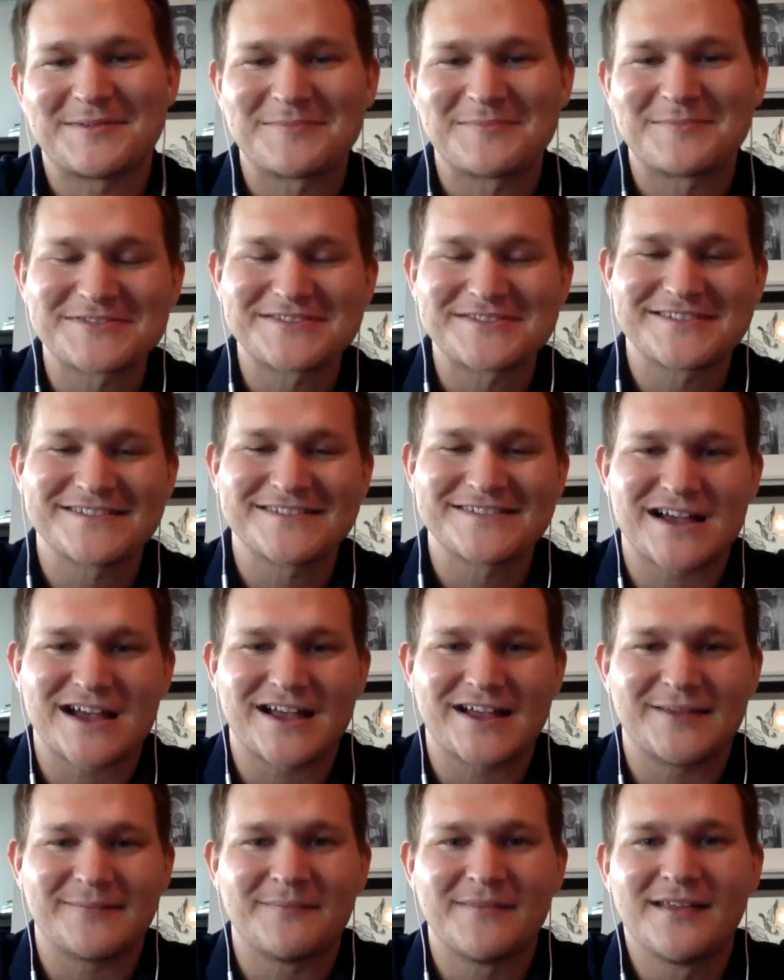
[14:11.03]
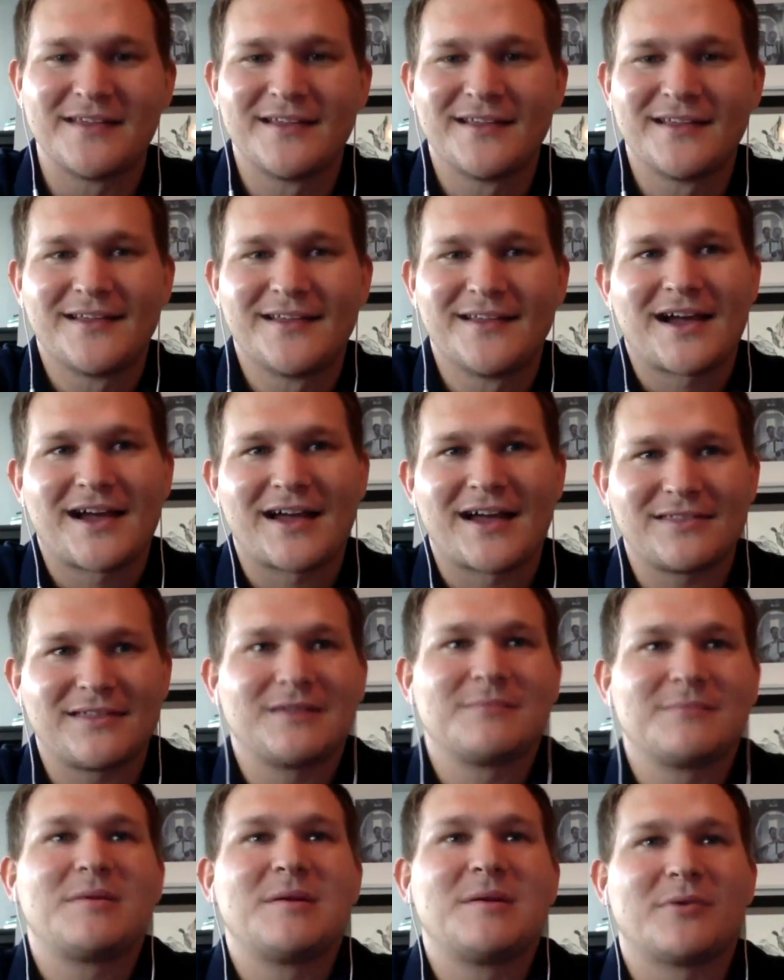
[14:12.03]
But most of the time, I
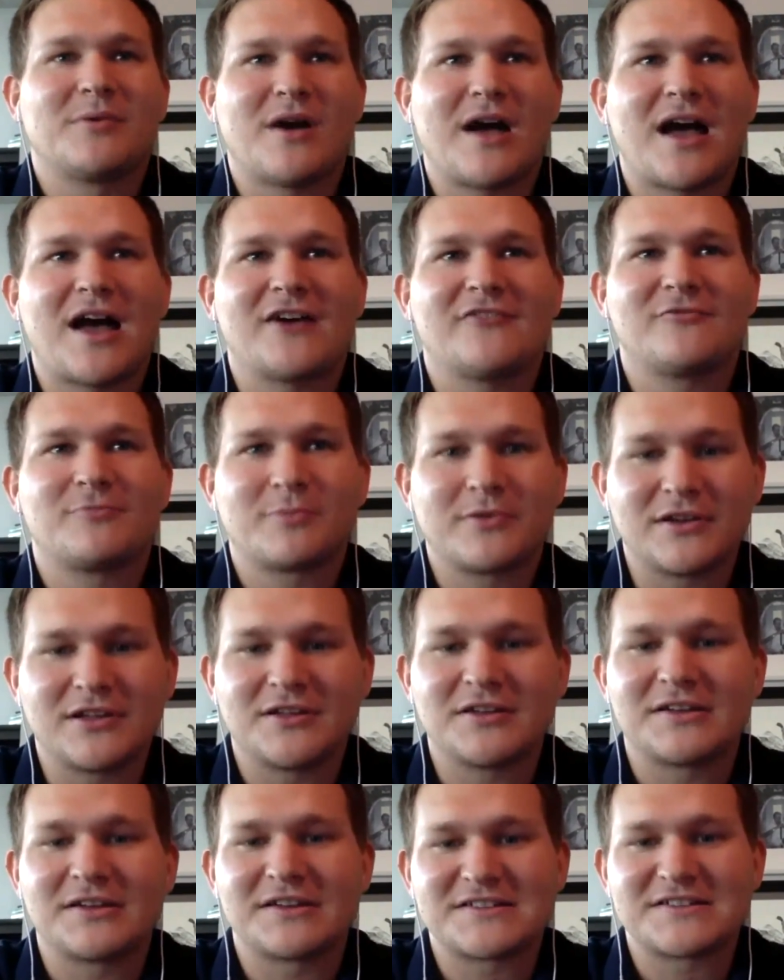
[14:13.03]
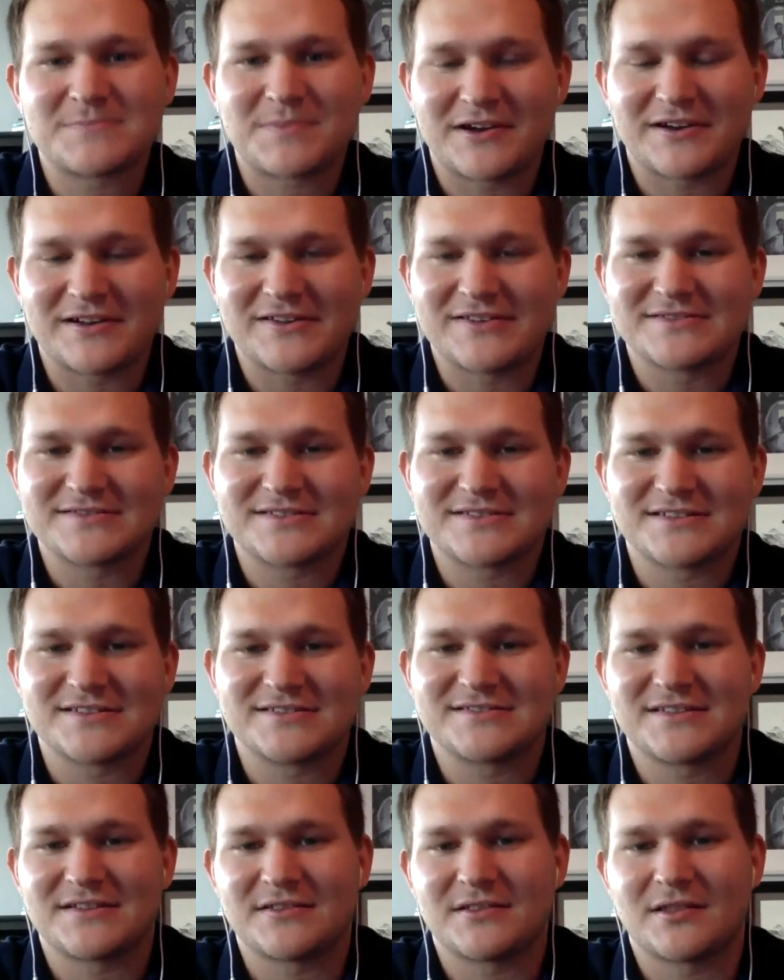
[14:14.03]
think people have pretty good
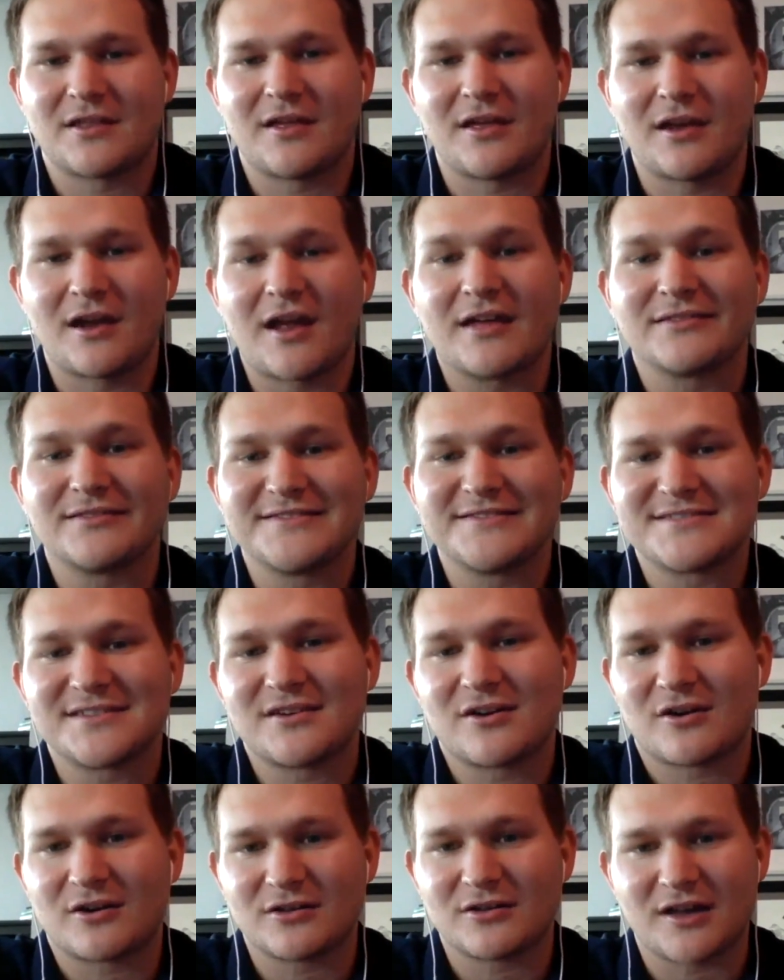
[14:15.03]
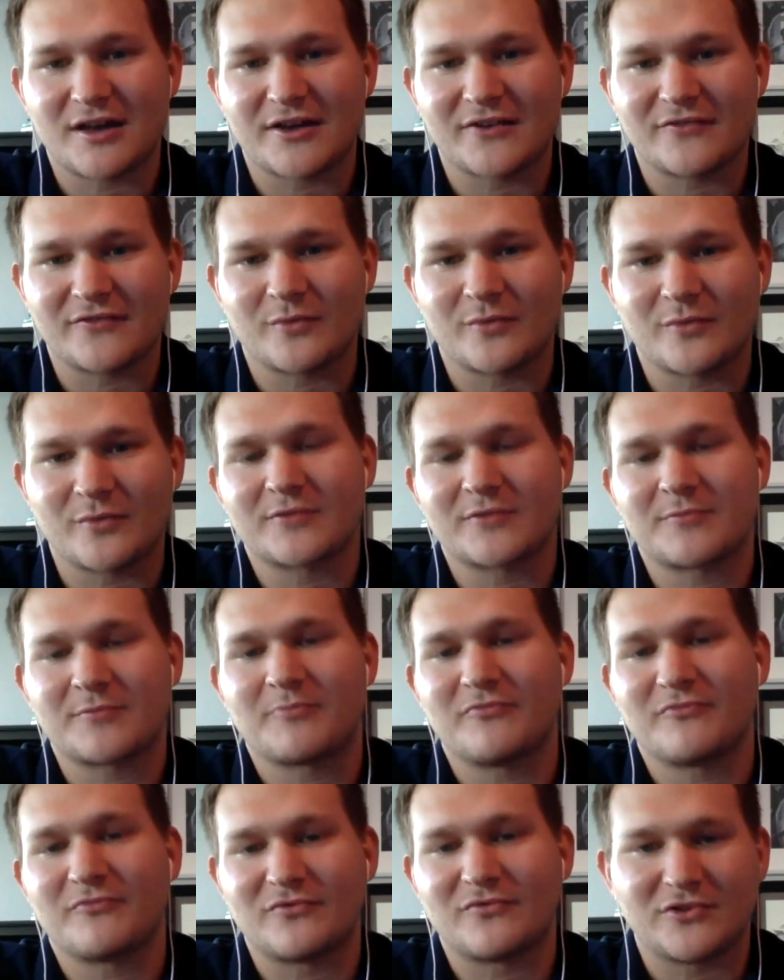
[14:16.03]
experiences, and at least in our line of work,
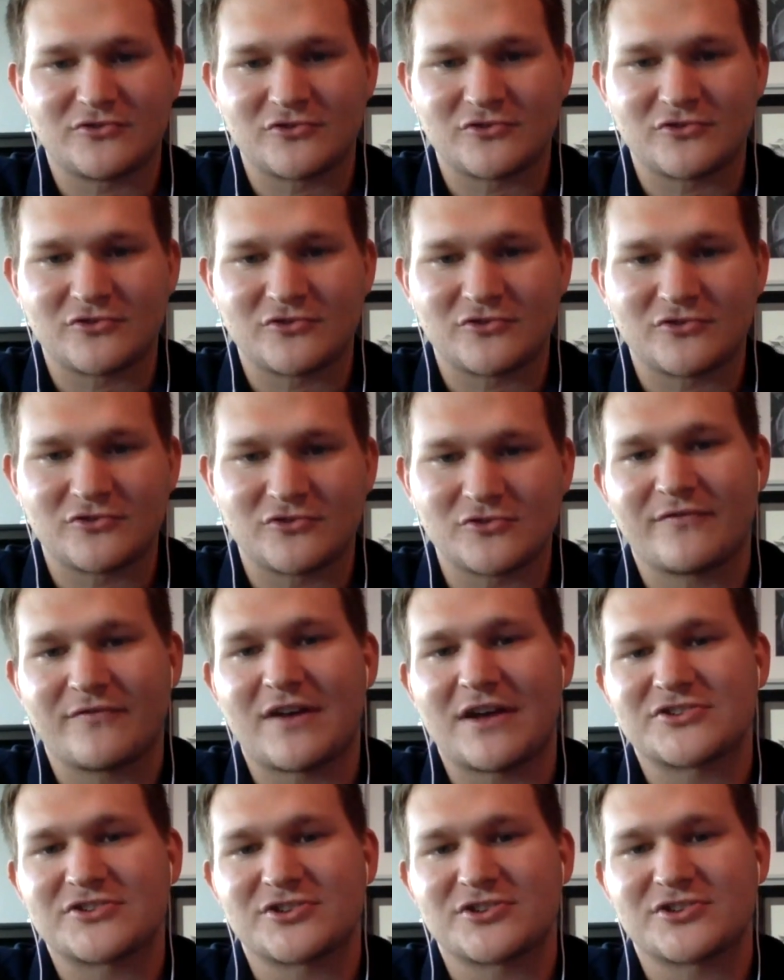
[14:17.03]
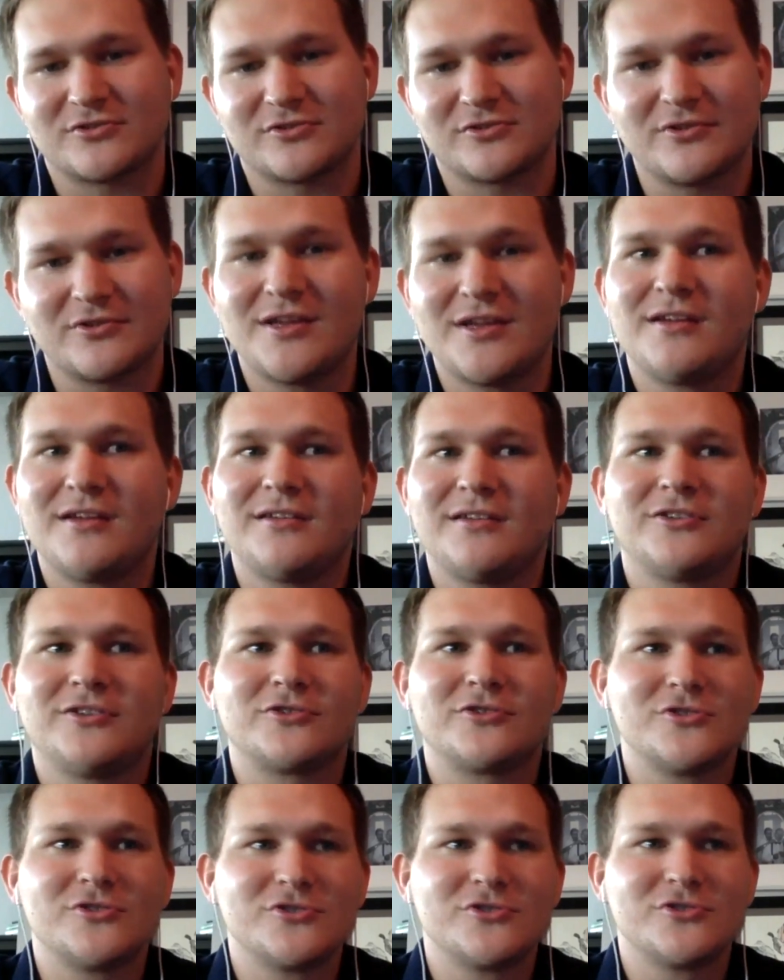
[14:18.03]
it's usually professional.
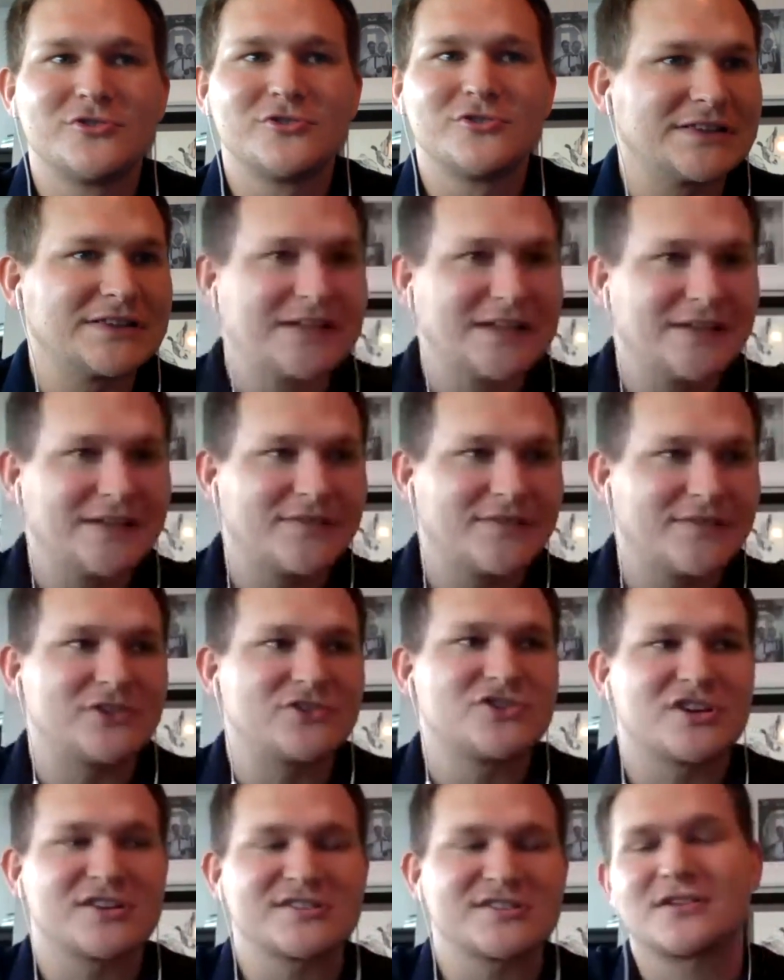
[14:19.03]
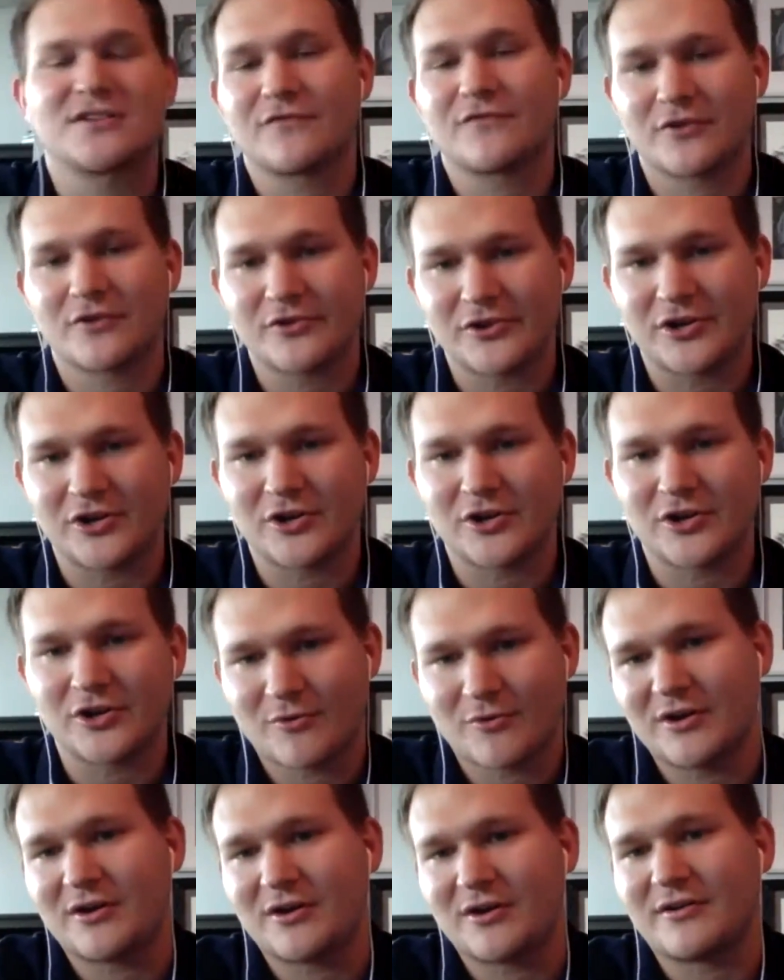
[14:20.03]
You're usually leaving just to further your
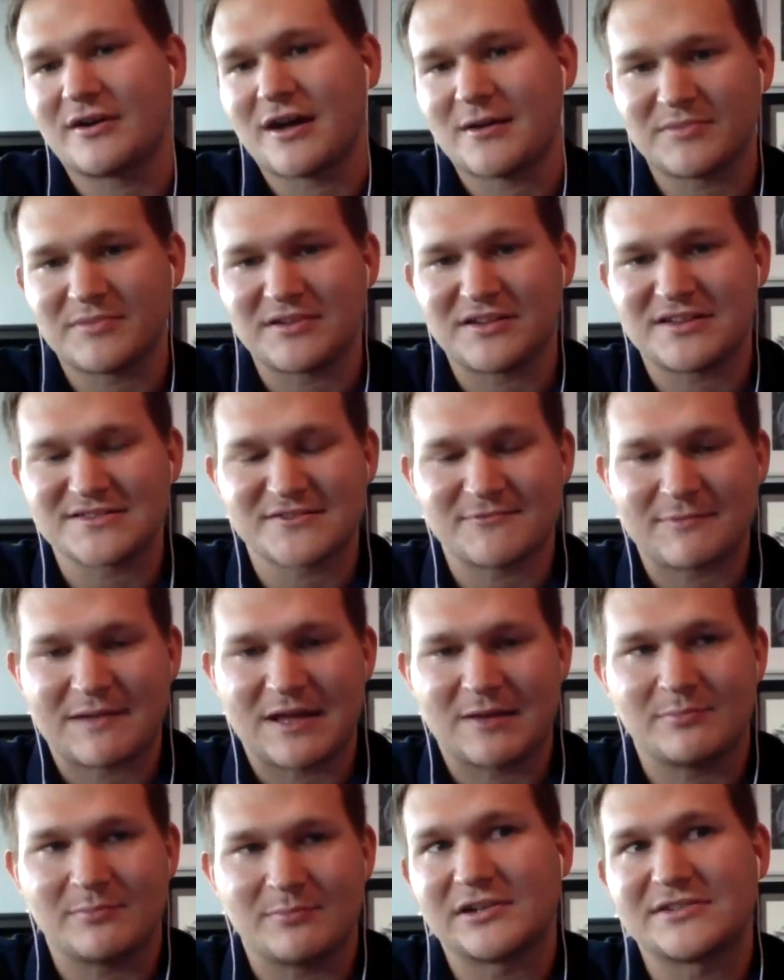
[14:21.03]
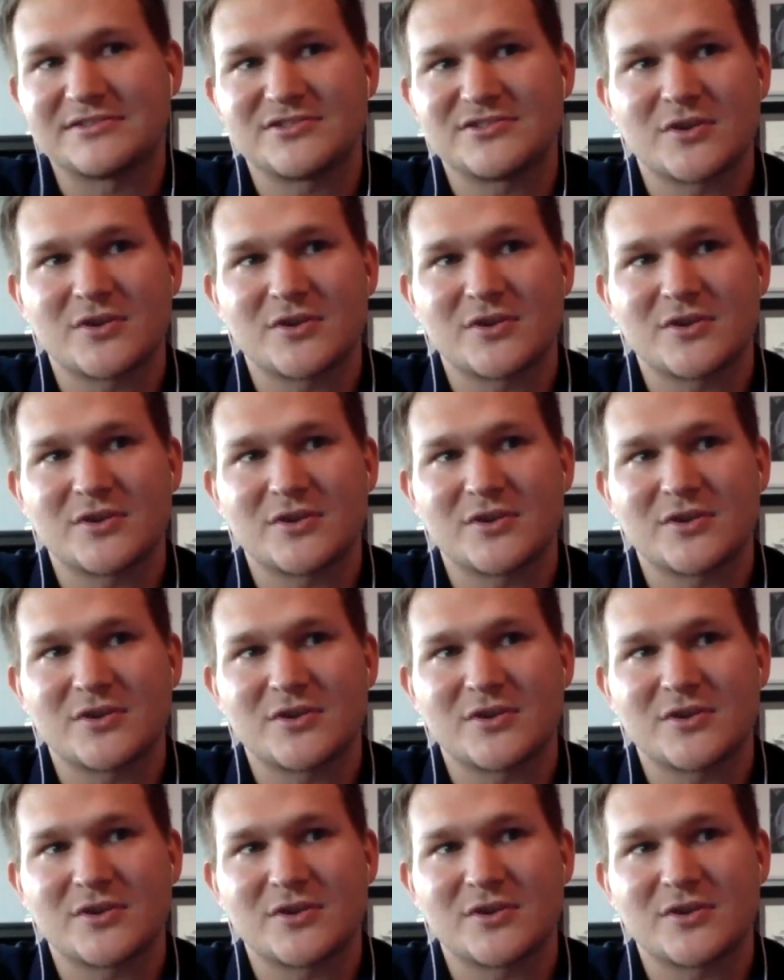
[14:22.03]
career, not because of bad blood.